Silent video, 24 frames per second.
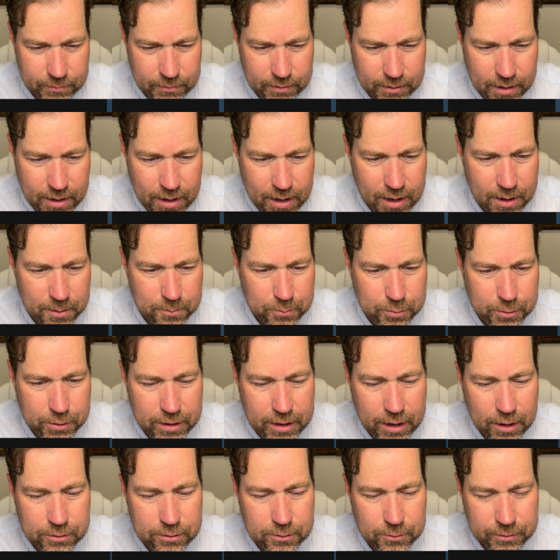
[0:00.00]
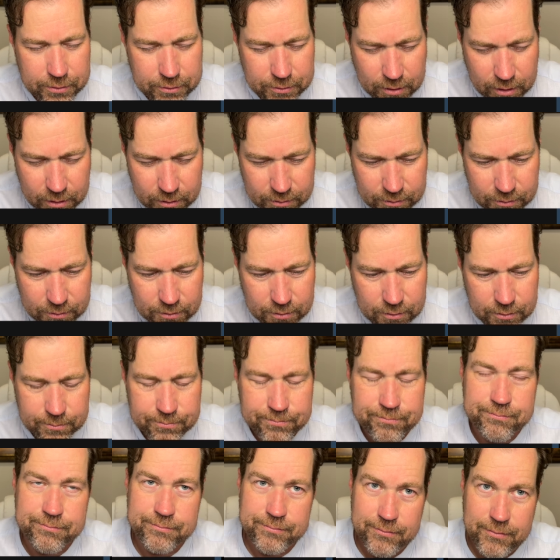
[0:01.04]
And print out the results.
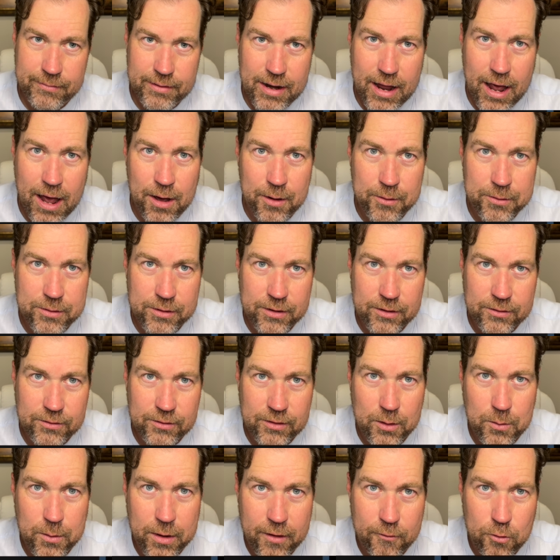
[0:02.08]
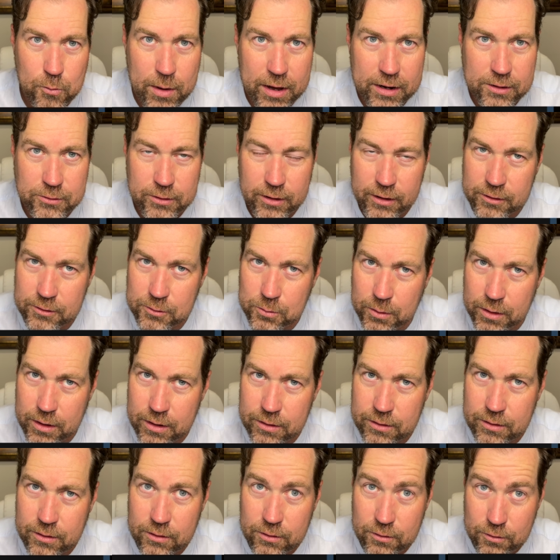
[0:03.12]
Now you can see we have a matrix
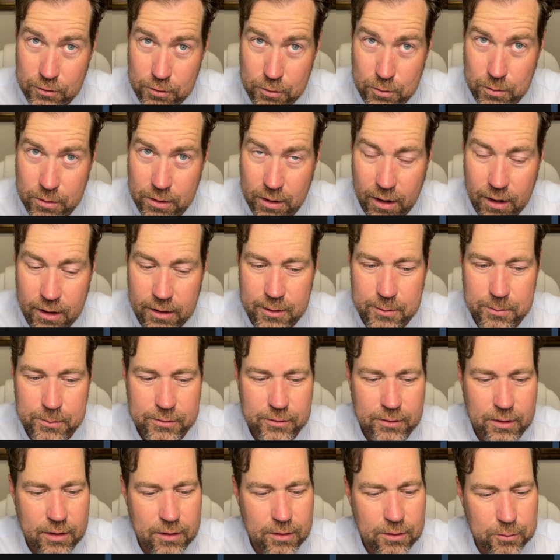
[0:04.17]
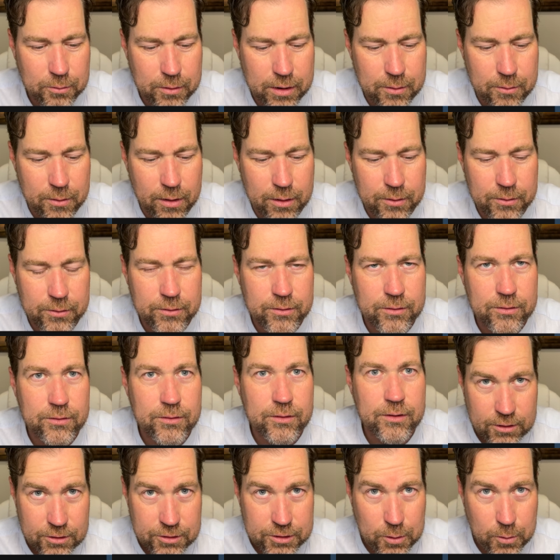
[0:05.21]
with 2 columns and 3 rows.
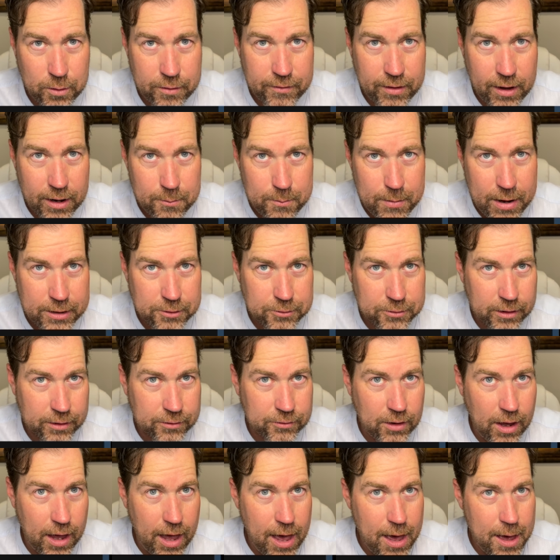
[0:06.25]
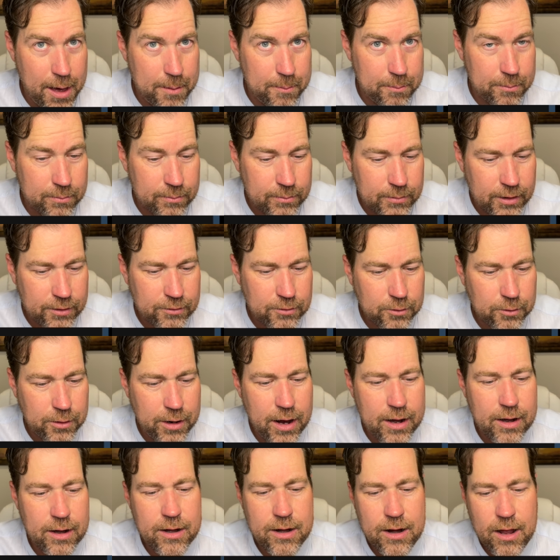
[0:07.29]
So we've got a matrix M. Let's
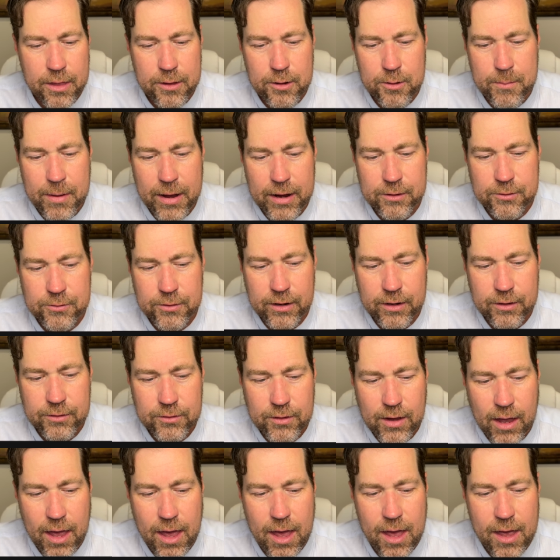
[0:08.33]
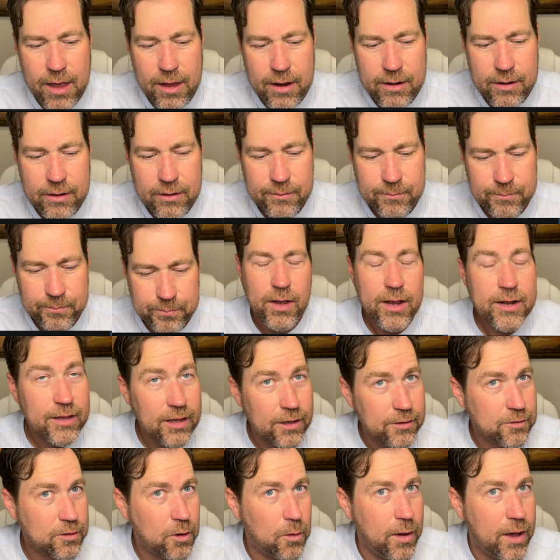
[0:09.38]
create another matrix N, and
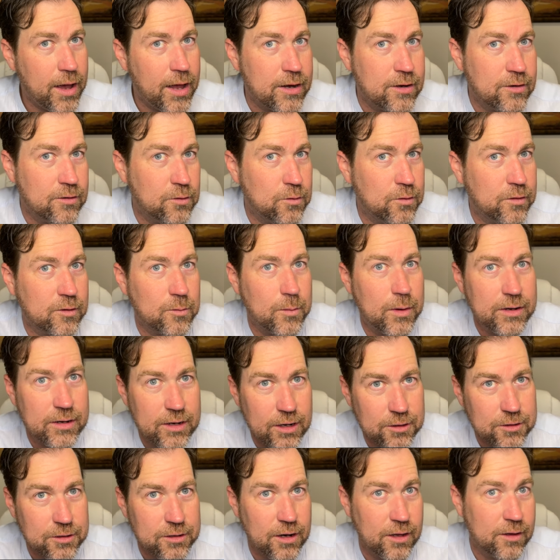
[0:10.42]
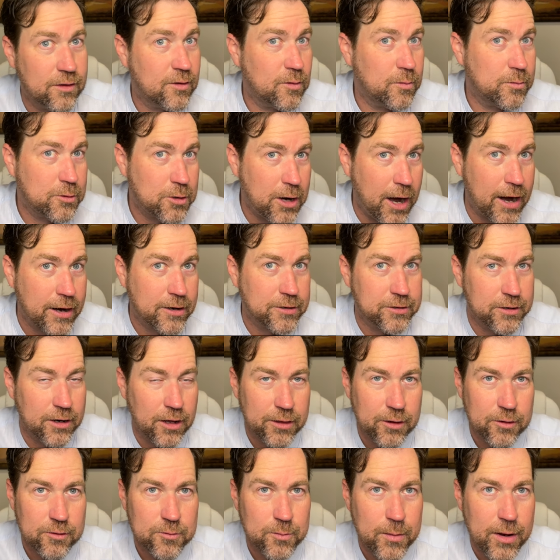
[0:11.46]
let's go ahead and do some addition and subtraction on
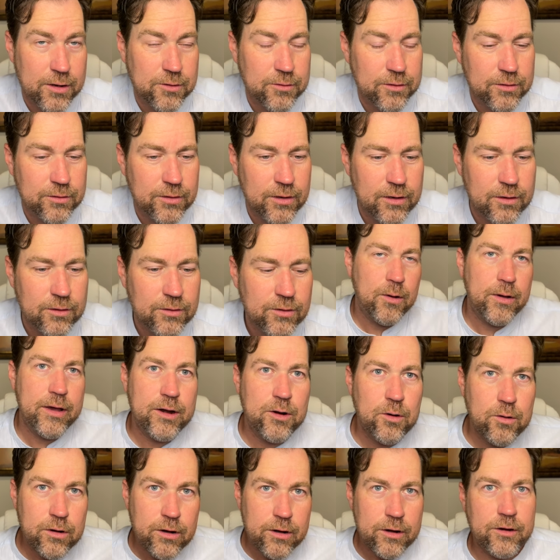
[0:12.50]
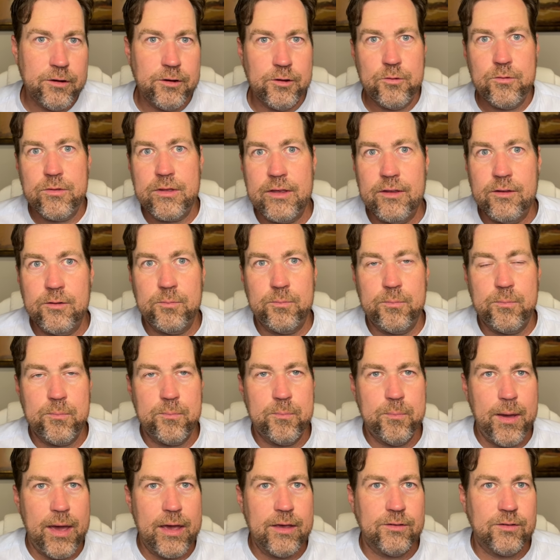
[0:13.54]
those matrices. In order to do these
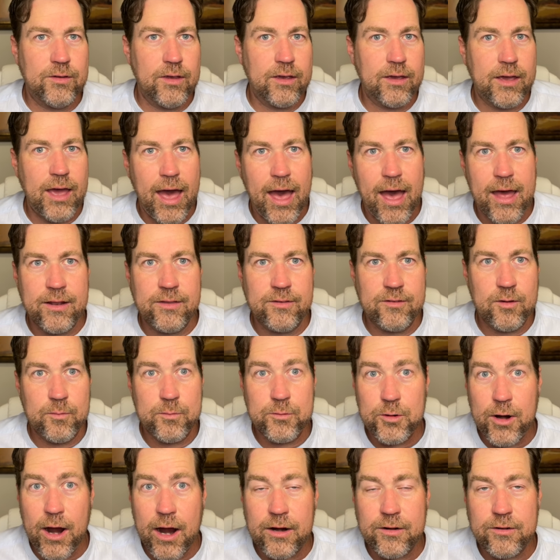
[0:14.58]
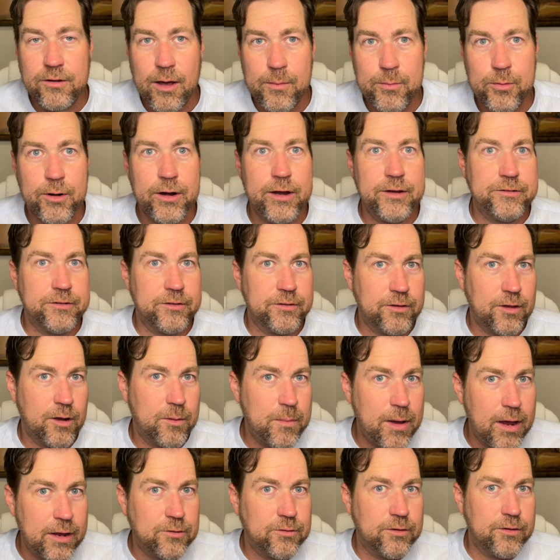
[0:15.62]
basic add and subtract operations on
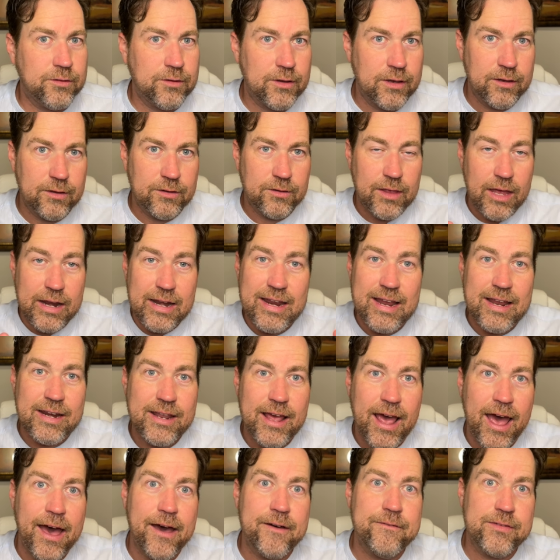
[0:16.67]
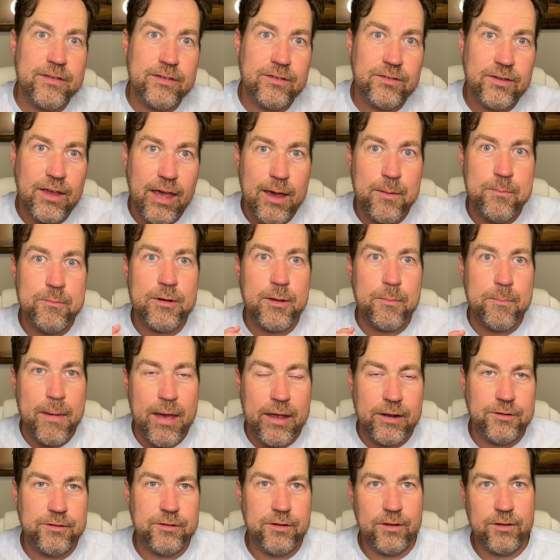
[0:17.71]
matrices, they need to have the same
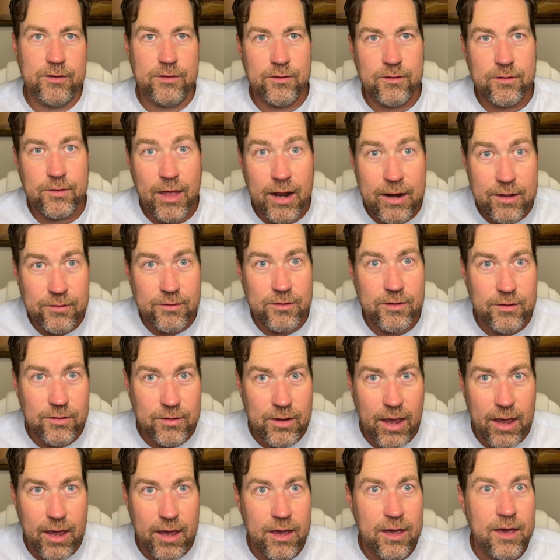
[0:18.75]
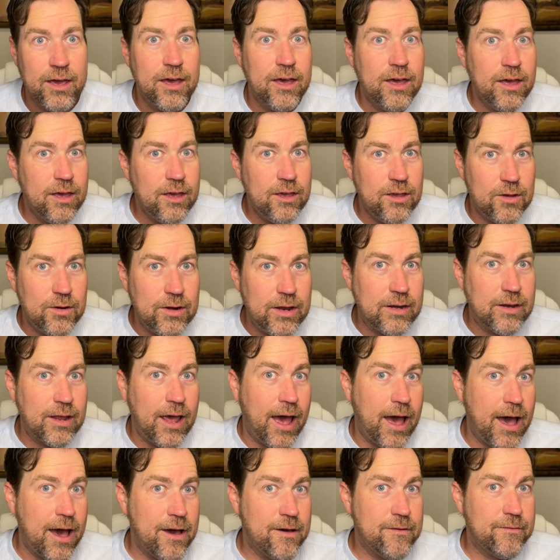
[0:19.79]
dimensions. That is to say, you need to
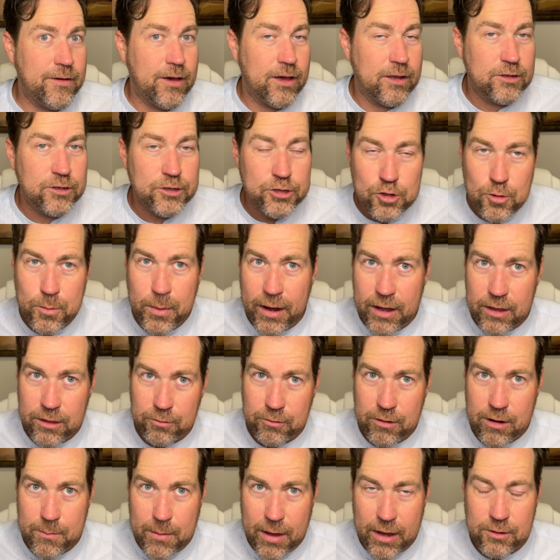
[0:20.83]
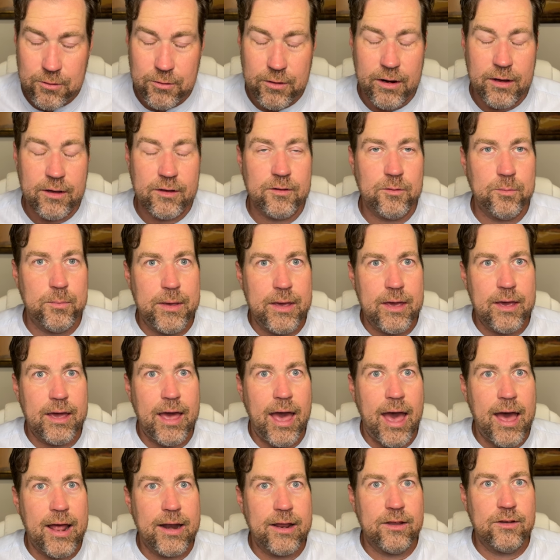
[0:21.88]
have a 2x3 matrix being
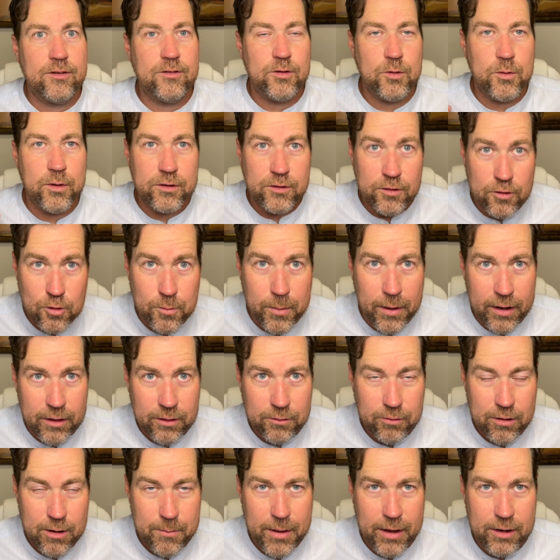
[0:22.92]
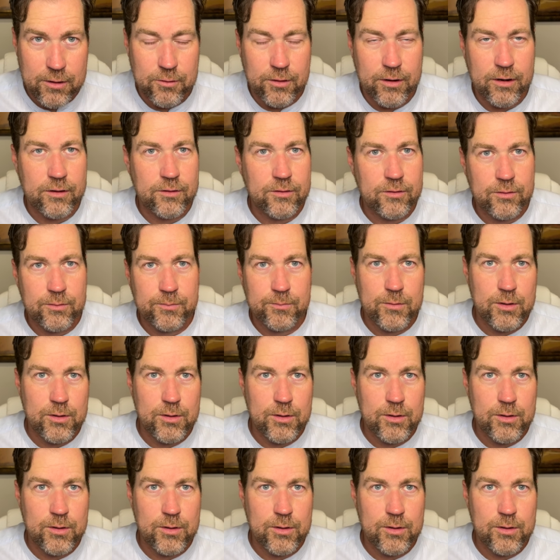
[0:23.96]
added to a 2x3 matrix.